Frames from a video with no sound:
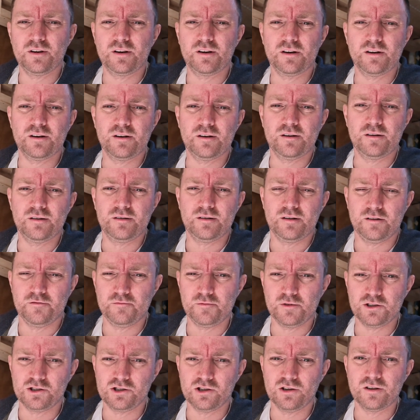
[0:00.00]
again. I've
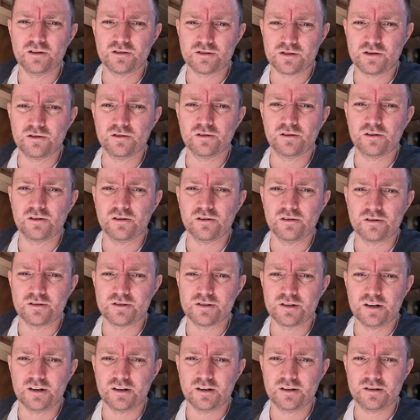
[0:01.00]
made sure there's good
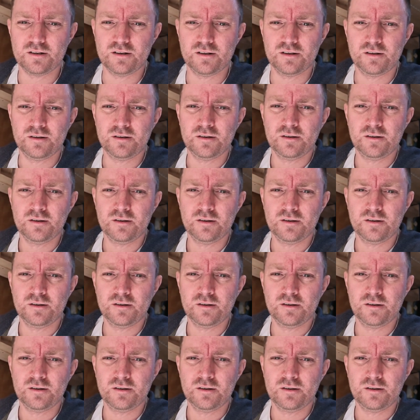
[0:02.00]
contact.